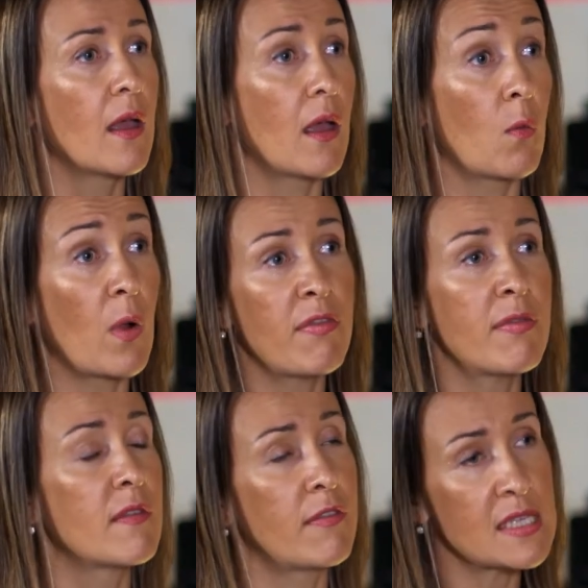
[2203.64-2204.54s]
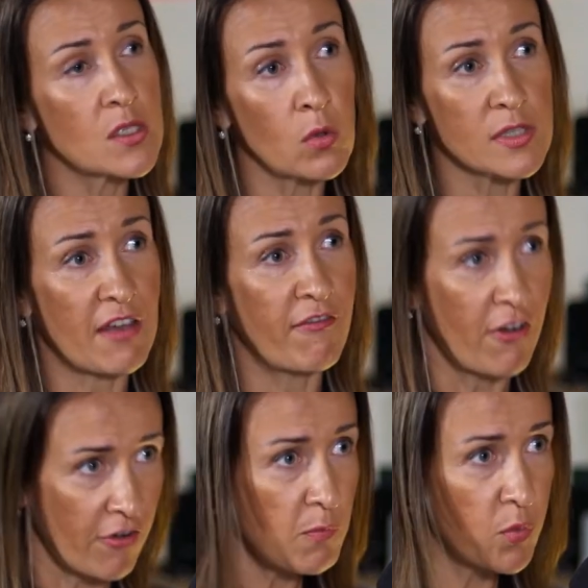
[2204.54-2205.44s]
when these goals are
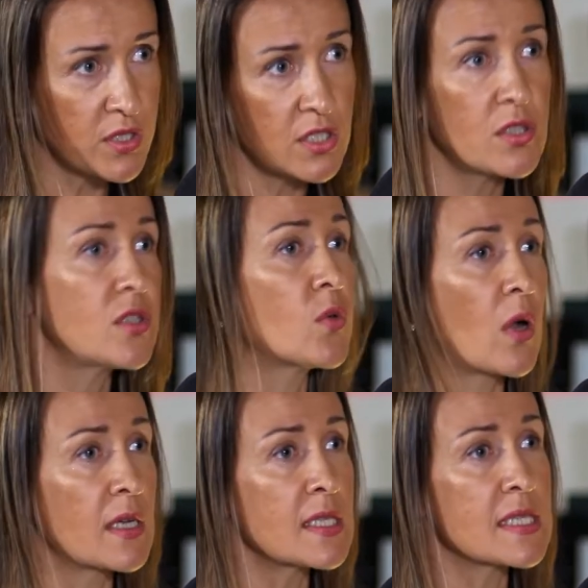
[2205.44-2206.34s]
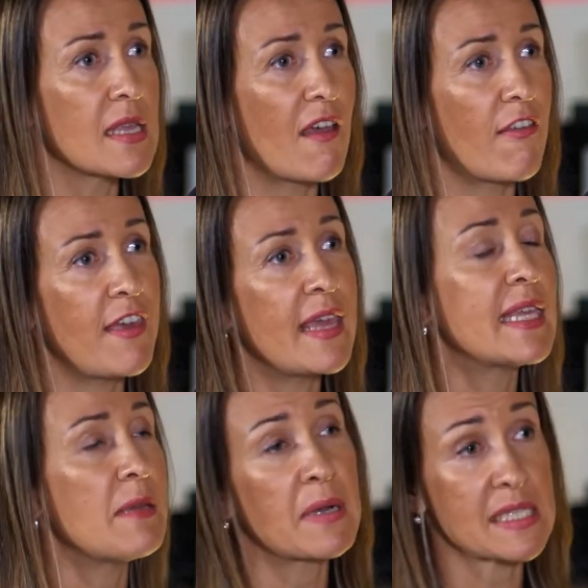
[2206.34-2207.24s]
very important to us, they
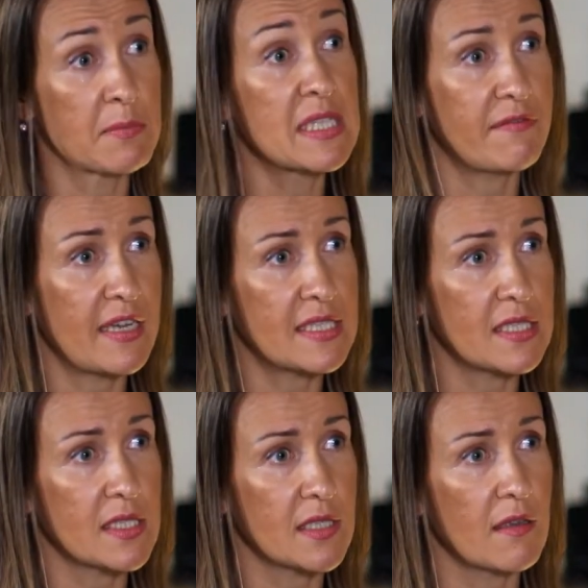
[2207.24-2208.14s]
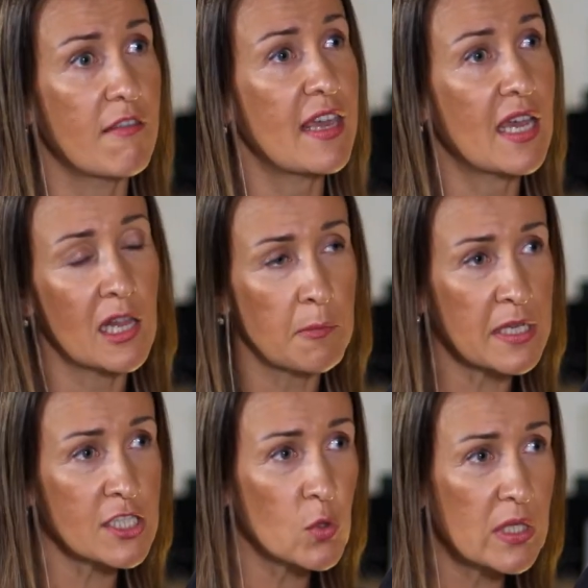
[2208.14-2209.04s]
keep us motivated. They help
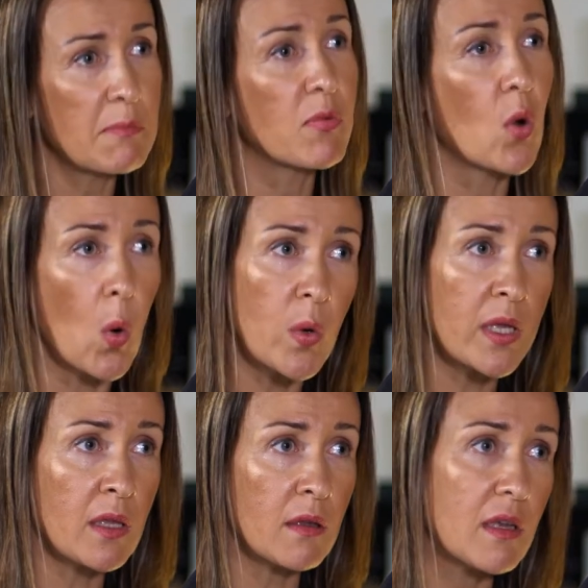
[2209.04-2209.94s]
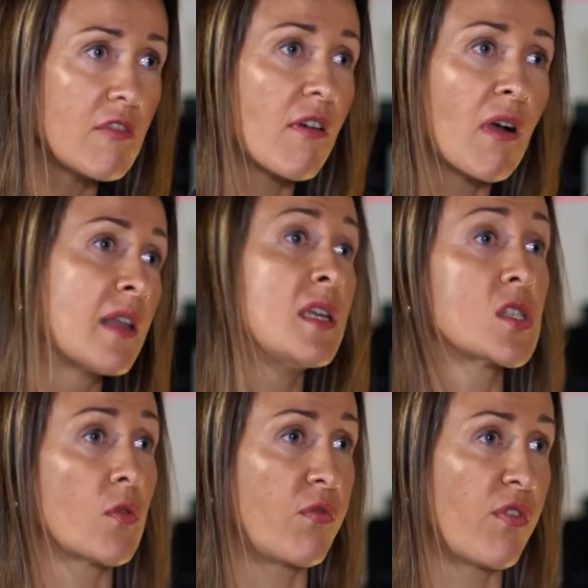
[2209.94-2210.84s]
us to keep going regardless of